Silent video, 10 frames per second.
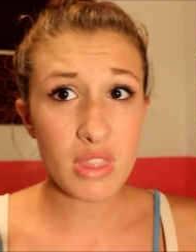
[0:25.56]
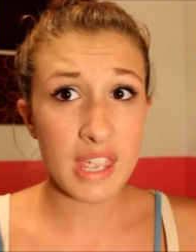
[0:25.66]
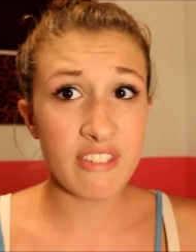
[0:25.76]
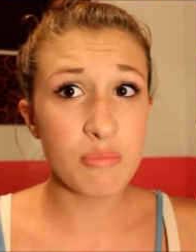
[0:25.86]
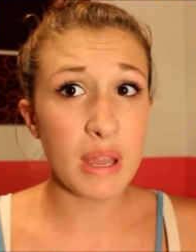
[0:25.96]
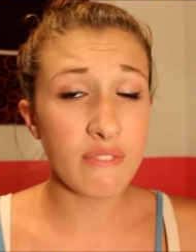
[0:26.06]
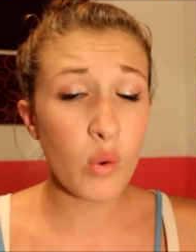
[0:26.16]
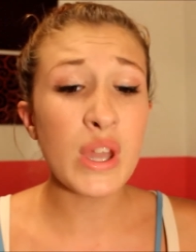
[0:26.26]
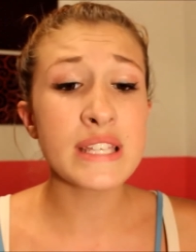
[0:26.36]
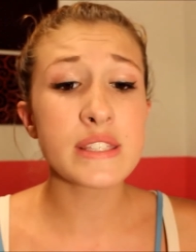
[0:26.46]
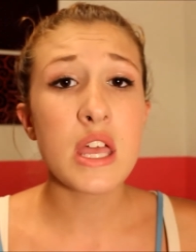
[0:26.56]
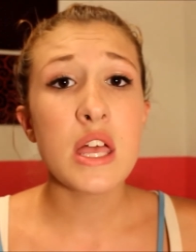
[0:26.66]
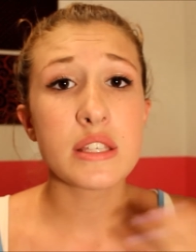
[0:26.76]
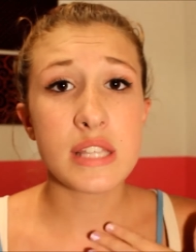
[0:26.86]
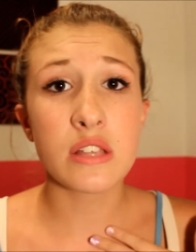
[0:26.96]
if my voice
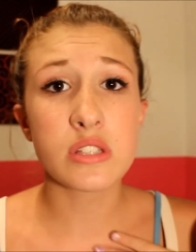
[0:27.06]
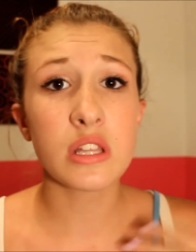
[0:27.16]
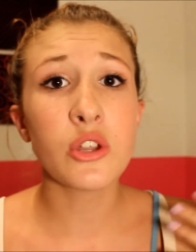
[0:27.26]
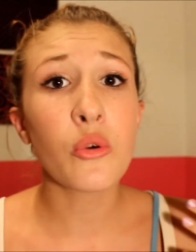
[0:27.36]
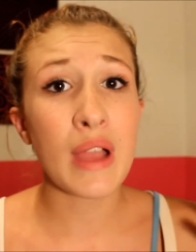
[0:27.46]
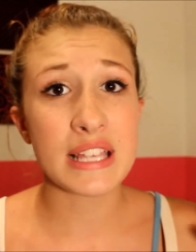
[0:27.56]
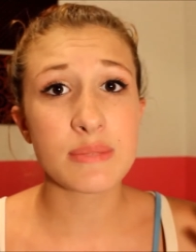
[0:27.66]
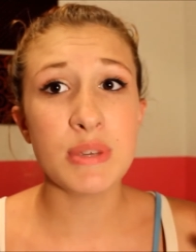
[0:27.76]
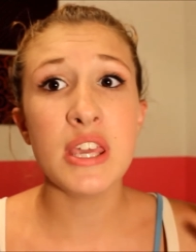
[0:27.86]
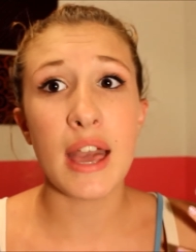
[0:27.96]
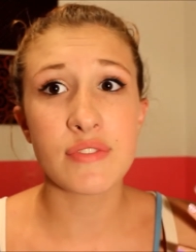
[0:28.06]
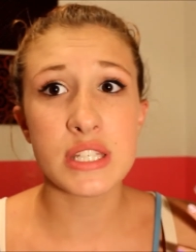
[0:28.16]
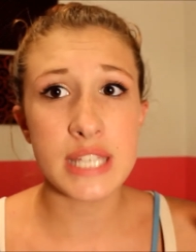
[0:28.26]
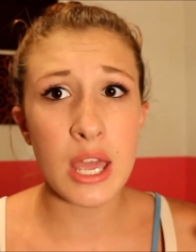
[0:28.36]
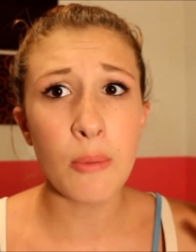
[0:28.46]
sounds a little raspy, you have to
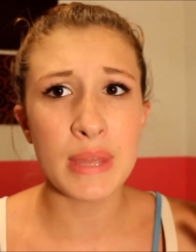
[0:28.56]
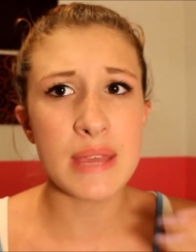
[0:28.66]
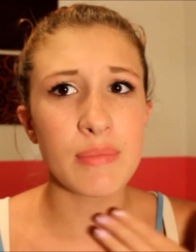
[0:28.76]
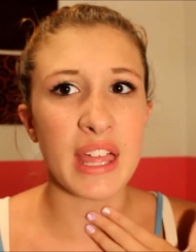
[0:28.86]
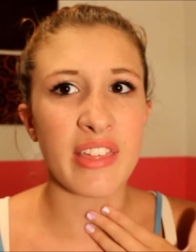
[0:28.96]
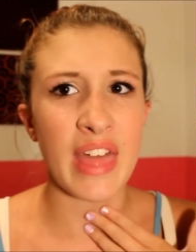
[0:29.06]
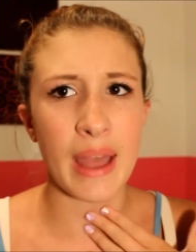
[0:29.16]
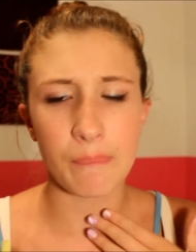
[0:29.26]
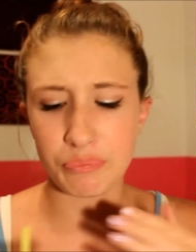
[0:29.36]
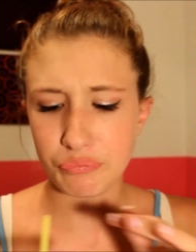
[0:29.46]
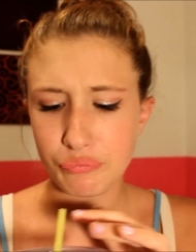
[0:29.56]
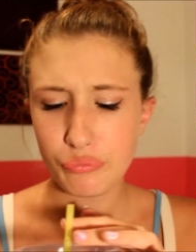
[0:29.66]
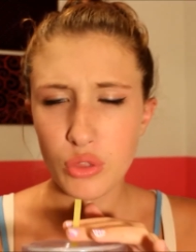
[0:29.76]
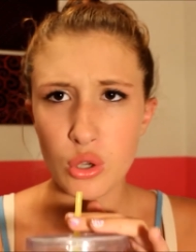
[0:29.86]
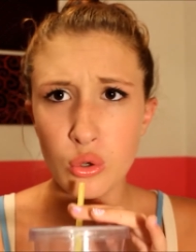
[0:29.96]
tell me like that.
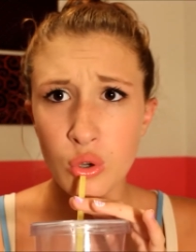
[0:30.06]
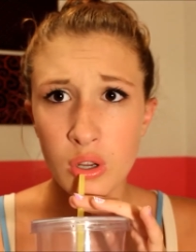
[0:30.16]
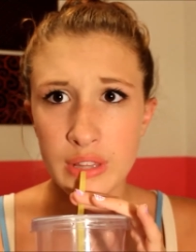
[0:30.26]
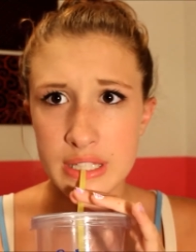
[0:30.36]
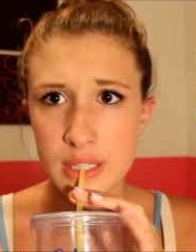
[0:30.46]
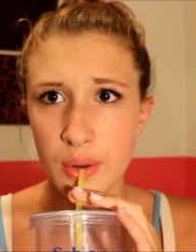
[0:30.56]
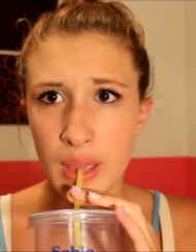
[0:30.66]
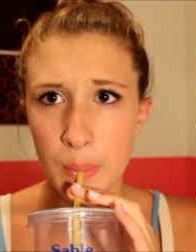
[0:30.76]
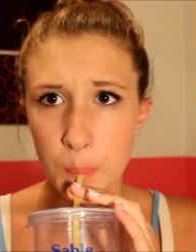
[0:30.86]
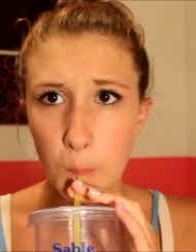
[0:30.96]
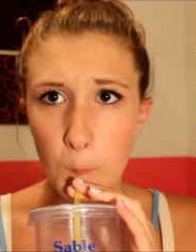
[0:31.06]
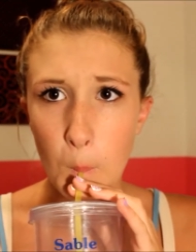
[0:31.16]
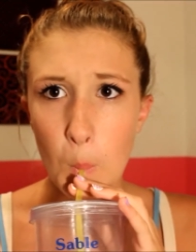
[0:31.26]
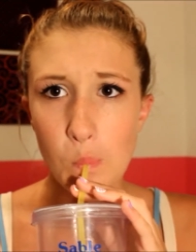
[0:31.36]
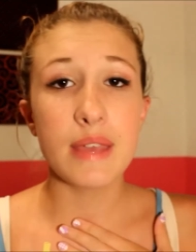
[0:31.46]
Ooh girl, that's not okay
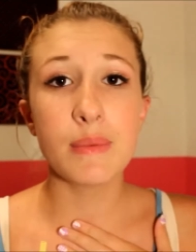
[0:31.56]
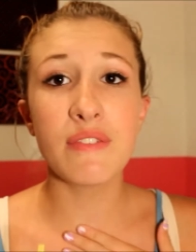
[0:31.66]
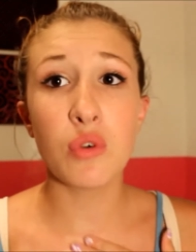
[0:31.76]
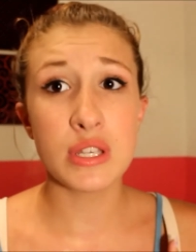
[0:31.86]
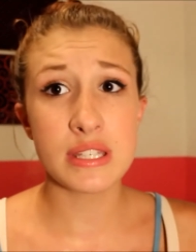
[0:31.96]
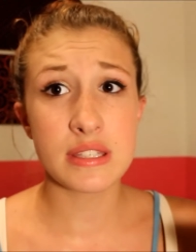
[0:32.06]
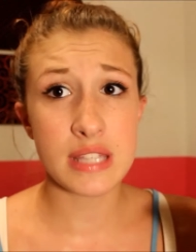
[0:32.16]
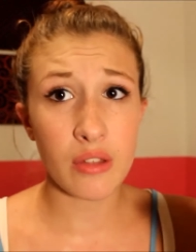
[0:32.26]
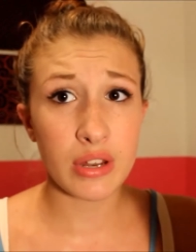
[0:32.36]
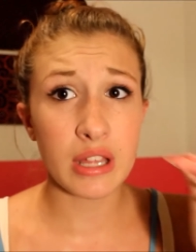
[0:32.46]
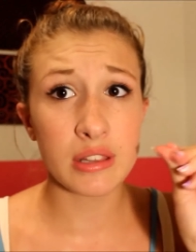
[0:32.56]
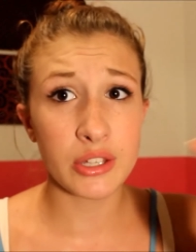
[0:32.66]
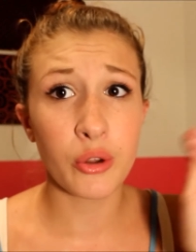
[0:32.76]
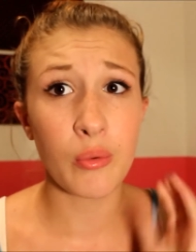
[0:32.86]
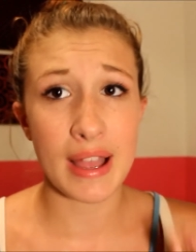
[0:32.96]
my voice is sounding a
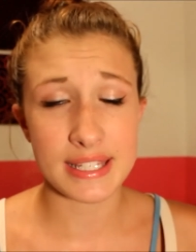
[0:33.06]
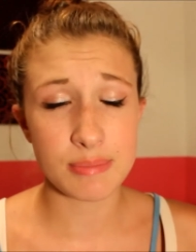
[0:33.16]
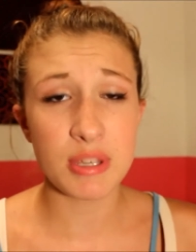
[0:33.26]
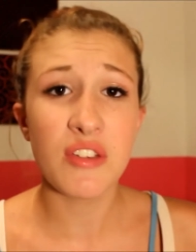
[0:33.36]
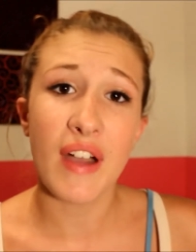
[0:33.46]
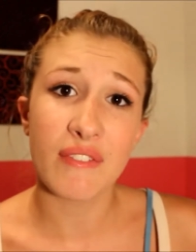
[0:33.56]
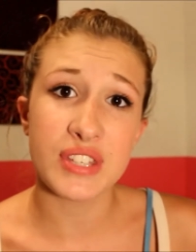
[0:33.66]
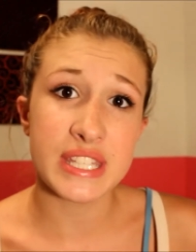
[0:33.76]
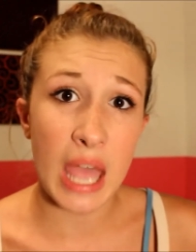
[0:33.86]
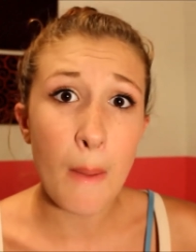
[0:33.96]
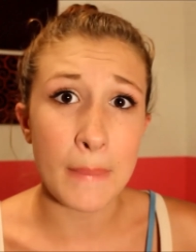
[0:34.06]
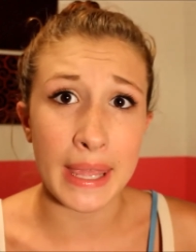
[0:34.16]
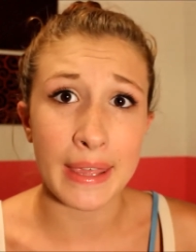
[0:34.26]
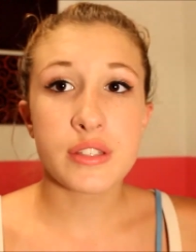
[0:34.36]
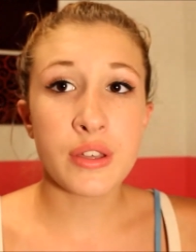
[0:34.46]
little raspy, you have to tell
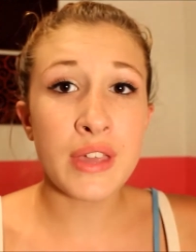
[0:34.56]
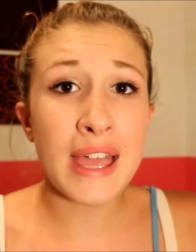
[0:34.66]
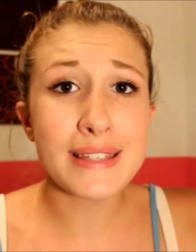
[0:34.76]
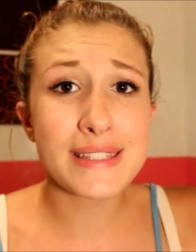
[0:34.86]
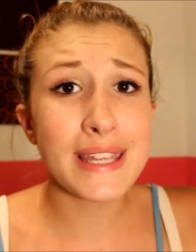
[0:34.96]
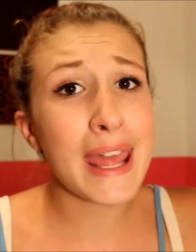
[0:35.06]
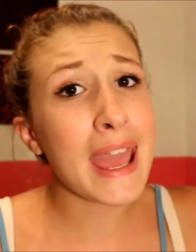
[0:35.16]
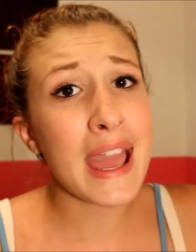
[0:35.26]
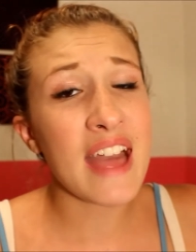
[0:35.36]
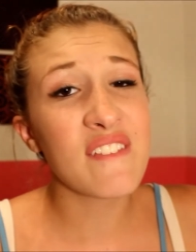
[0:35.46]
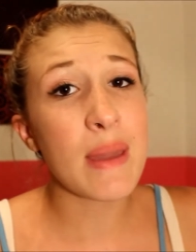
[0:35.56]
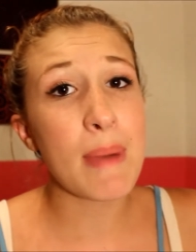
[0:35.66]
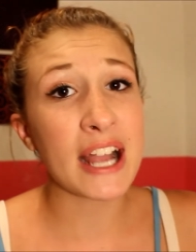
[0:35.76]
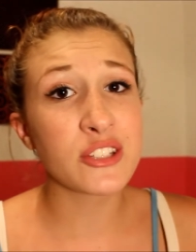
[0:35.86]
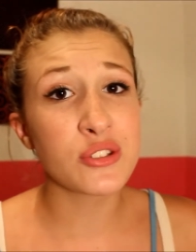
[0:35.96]
me. So yes, today I have a
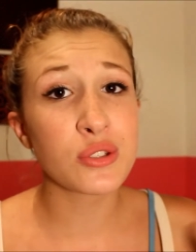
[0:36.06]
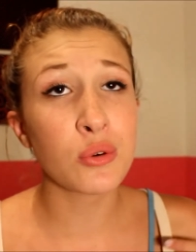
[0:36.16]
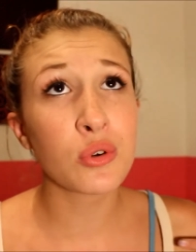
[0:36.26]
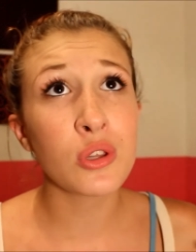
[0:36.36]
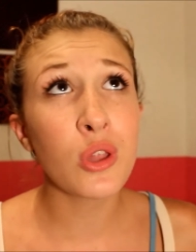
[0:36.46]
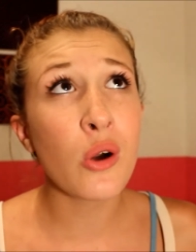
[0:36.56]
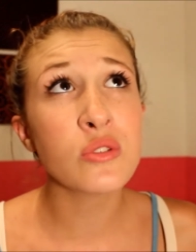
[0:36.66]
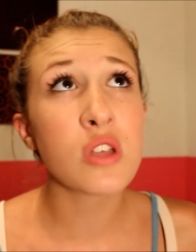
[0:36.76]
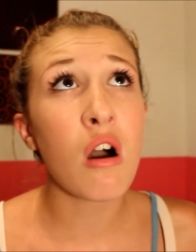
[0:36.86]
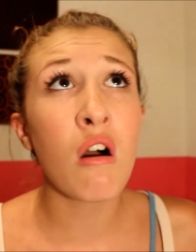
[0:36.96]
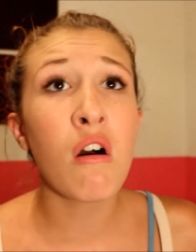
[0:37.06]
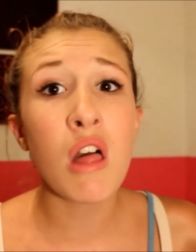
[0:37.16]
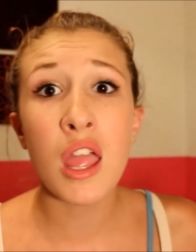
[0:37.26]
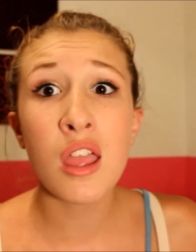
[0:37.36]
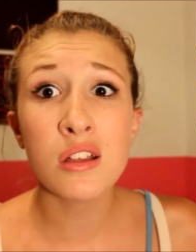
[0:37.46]
back to school clothes haul
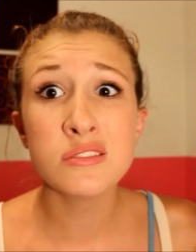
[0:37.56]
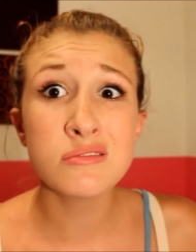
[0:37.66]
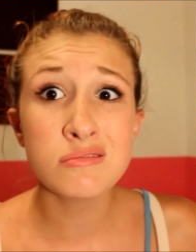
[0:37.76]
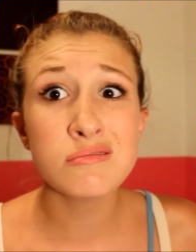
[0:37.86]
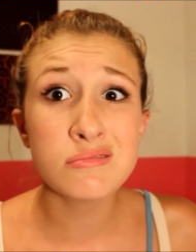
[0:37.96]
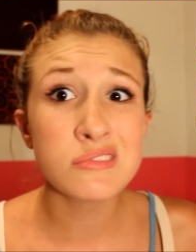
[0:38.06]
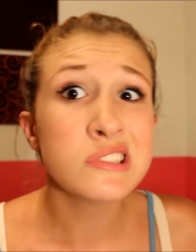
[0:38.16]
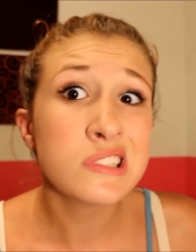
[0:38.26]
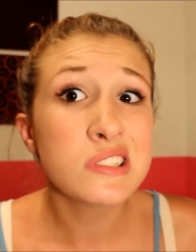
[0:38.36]
and